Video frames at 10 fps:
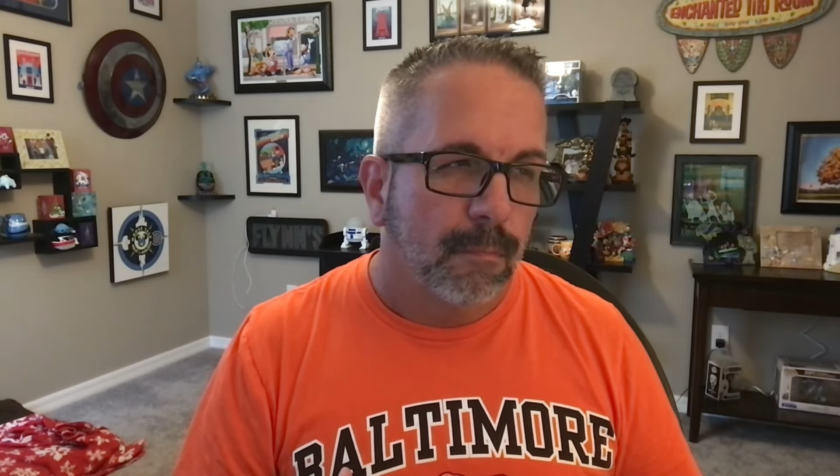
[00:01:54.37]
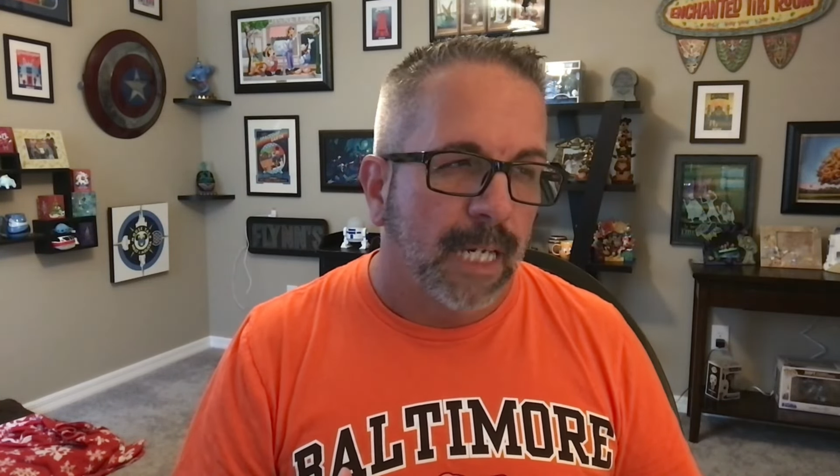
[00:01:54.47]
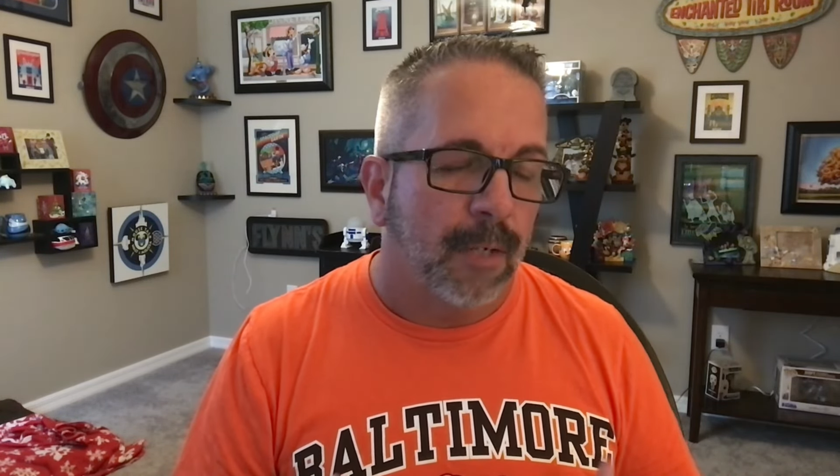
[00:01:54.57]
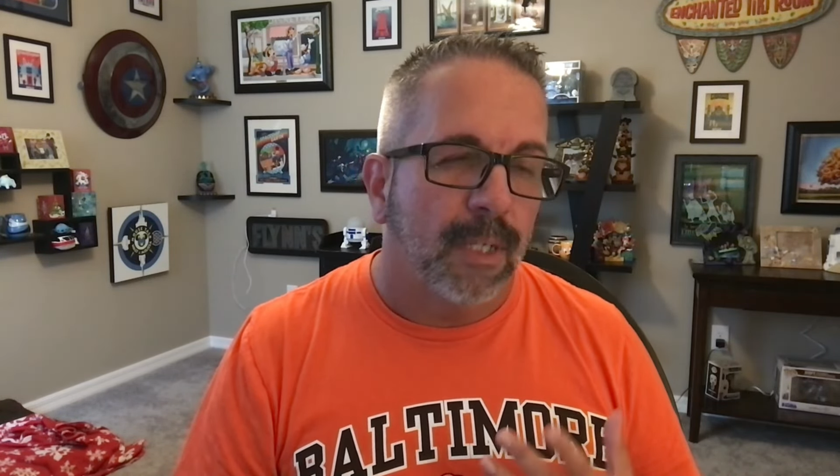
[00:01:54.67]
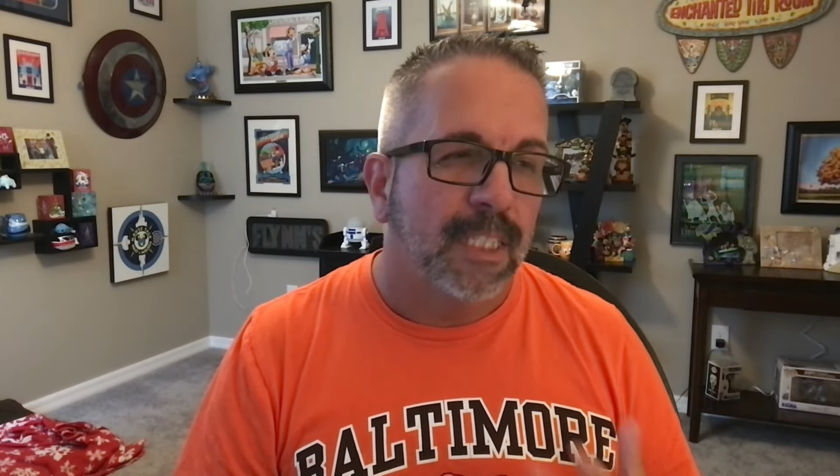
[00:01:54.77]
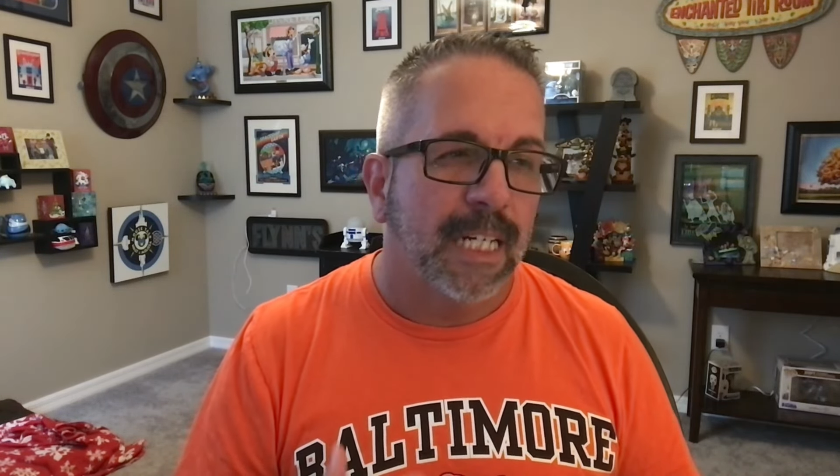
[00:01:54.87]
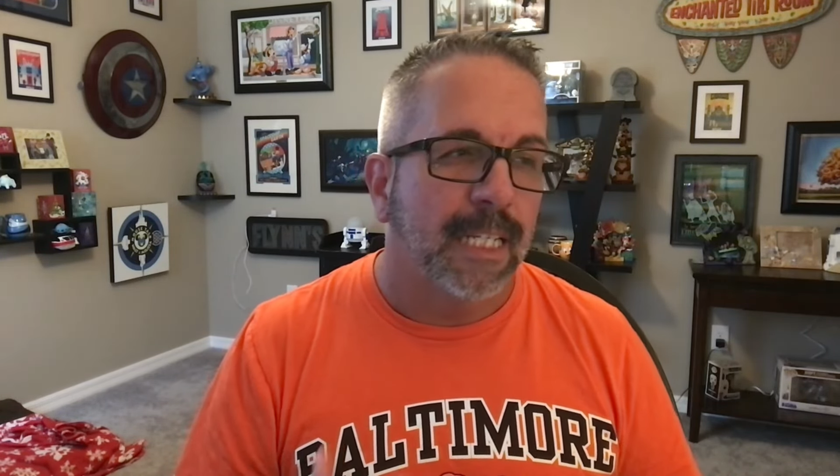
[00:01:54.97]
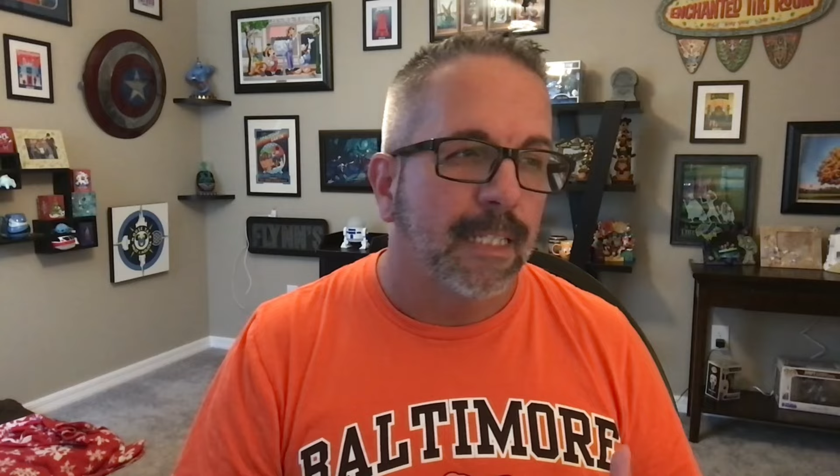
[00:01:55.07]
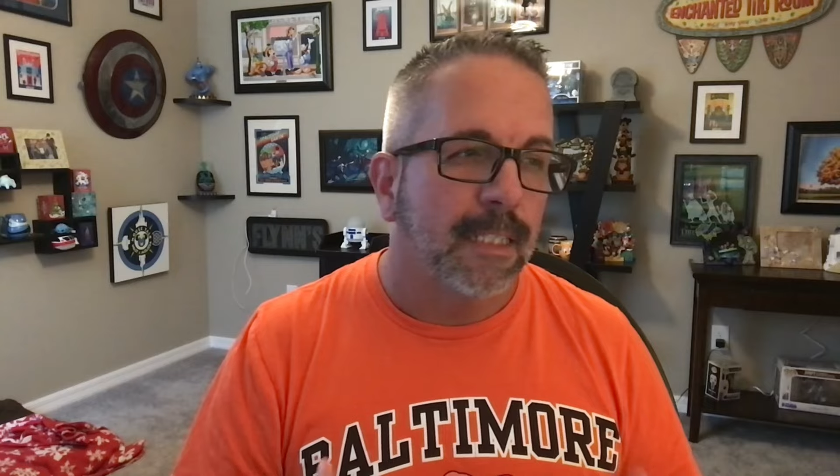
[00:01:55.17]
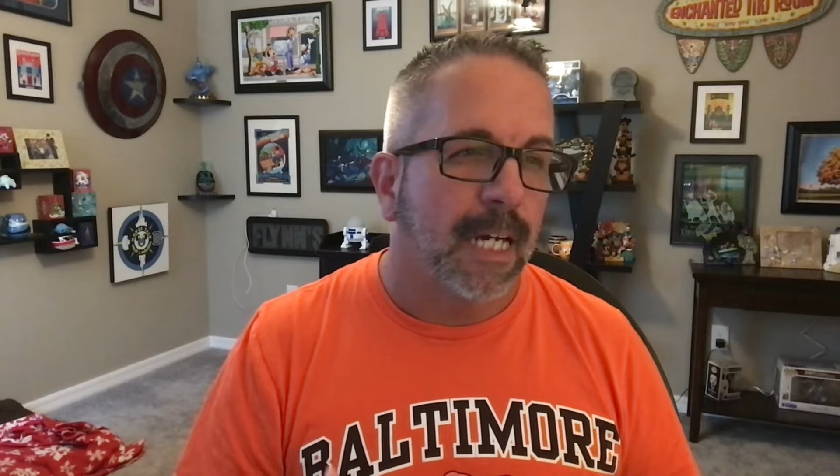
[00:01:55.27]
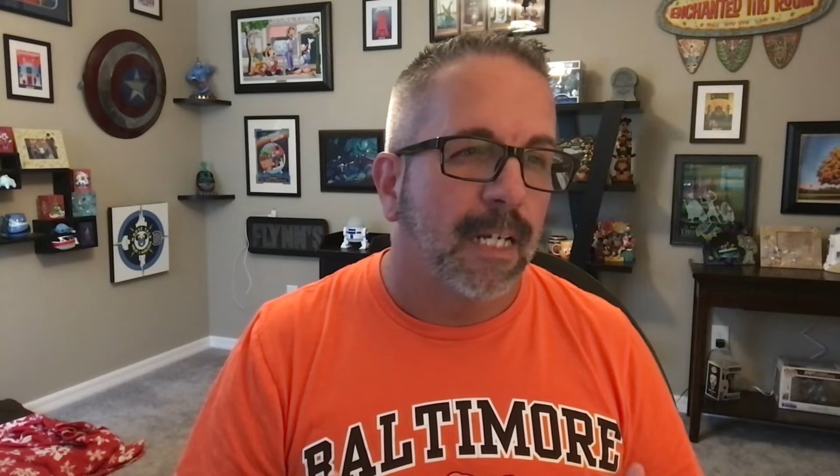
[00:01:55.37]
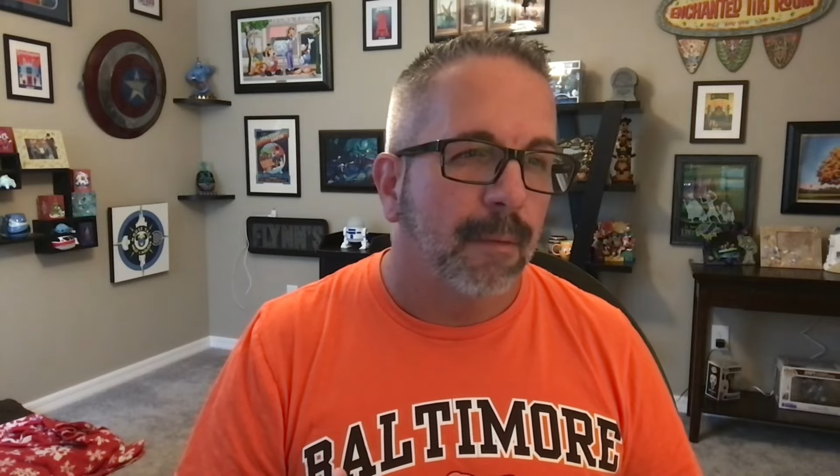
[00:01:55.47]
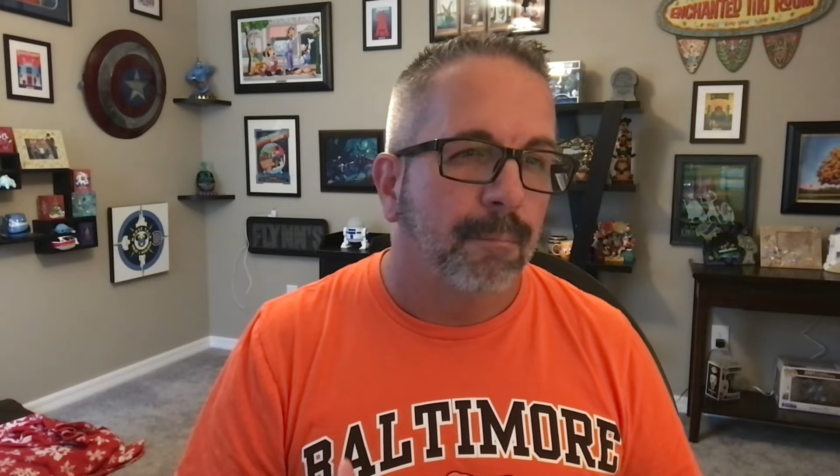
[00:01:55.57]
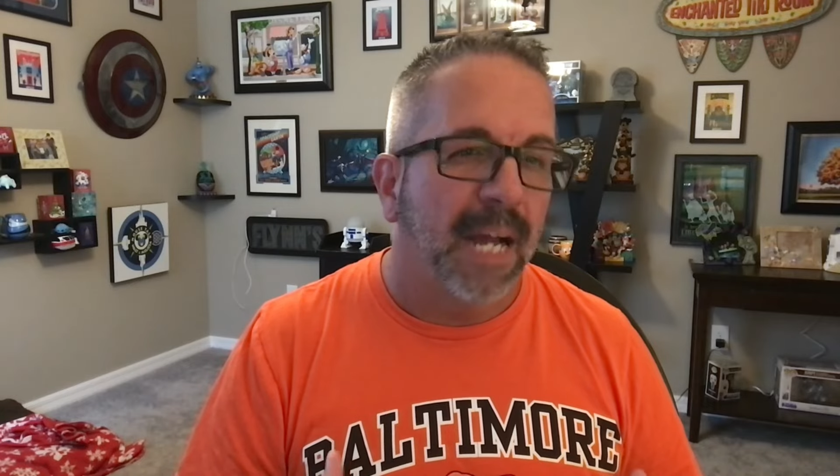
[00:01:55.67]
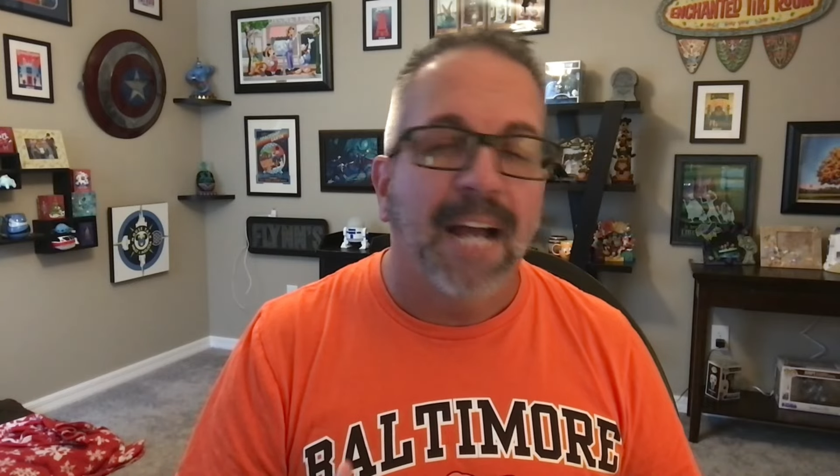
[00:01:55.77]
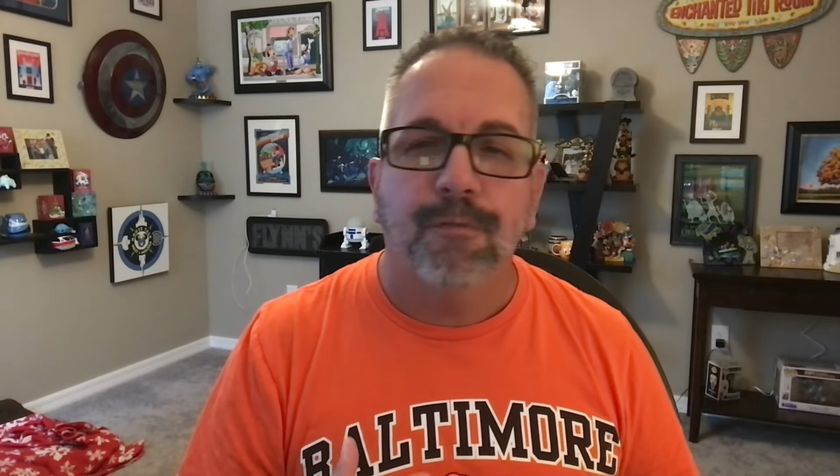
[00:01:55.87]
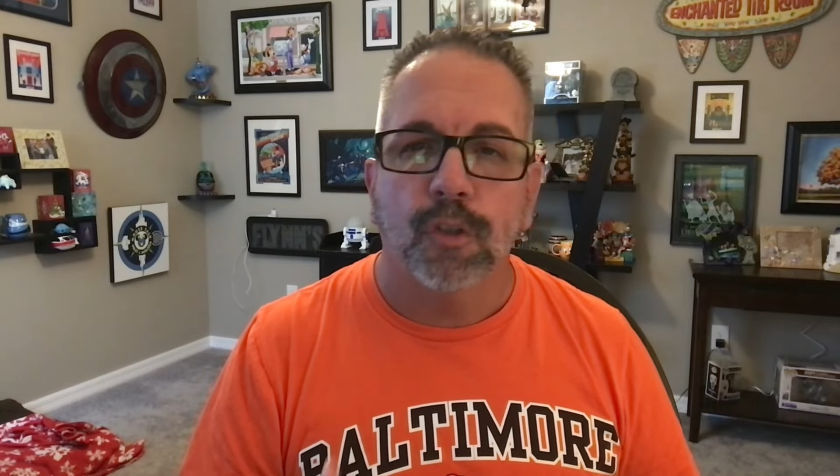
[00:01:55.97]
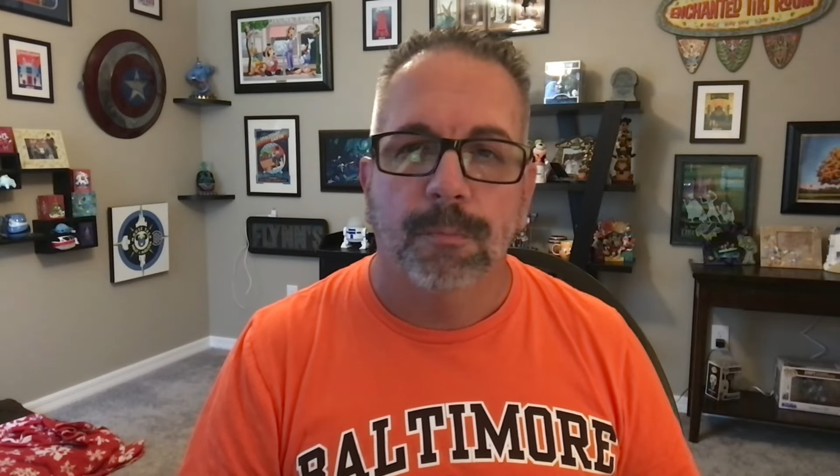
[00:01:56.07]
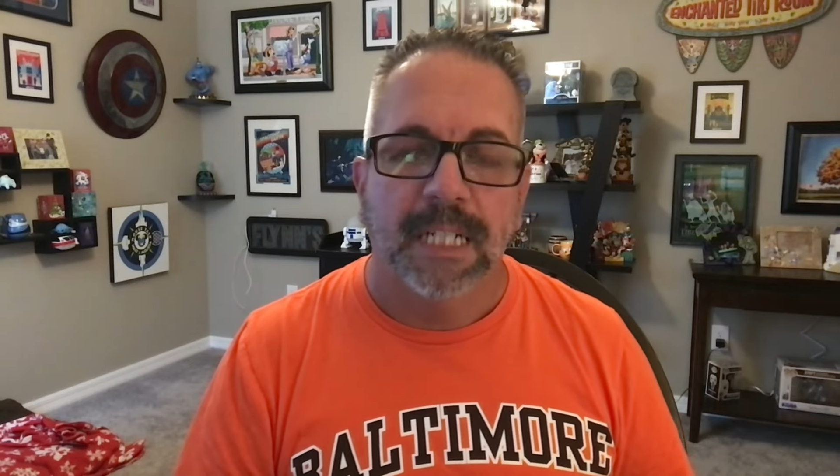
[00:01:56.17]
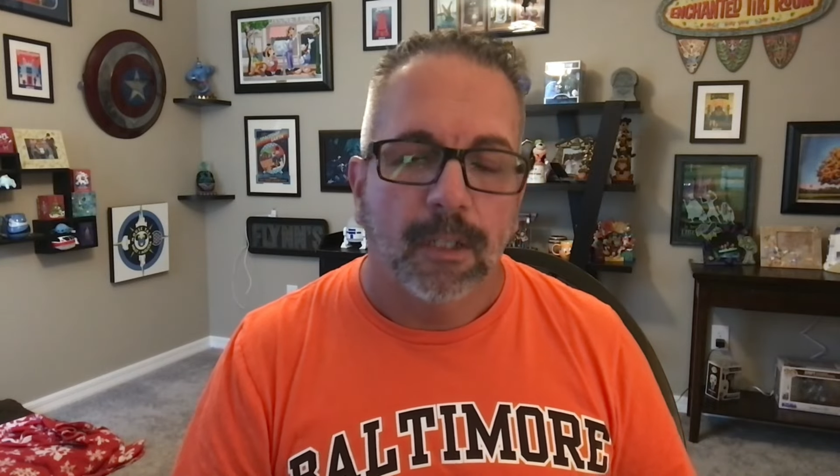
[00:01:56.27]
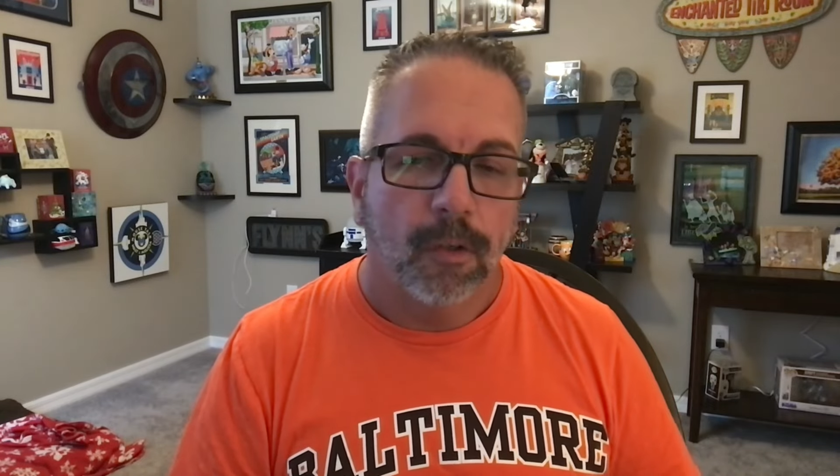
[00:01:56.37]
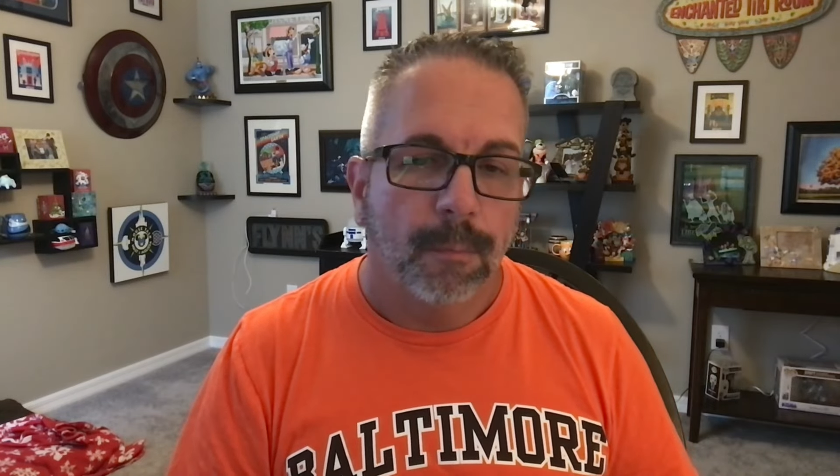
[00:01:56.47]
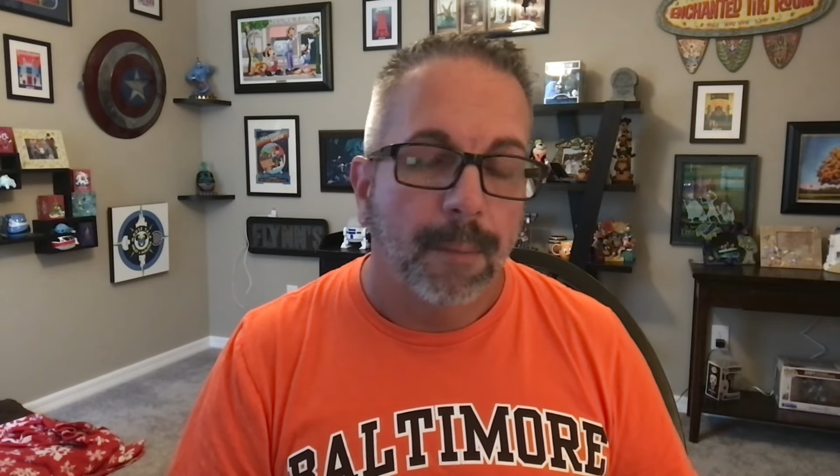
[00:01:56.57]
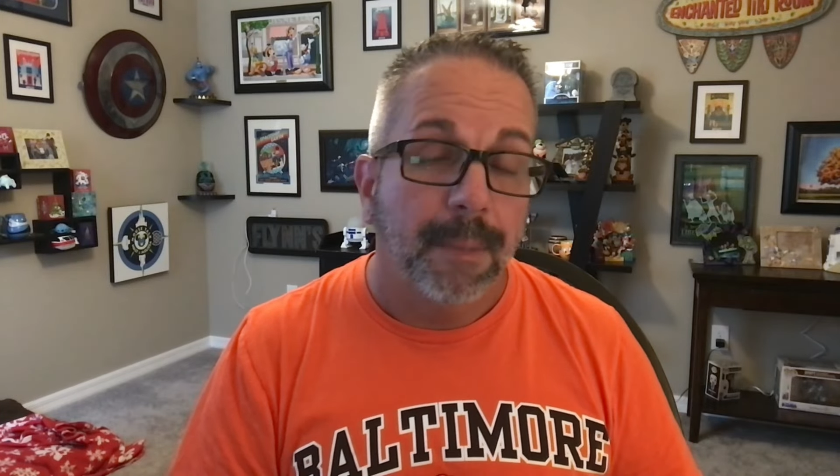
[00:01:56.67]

how do I say this, kind of baffles me a little bit,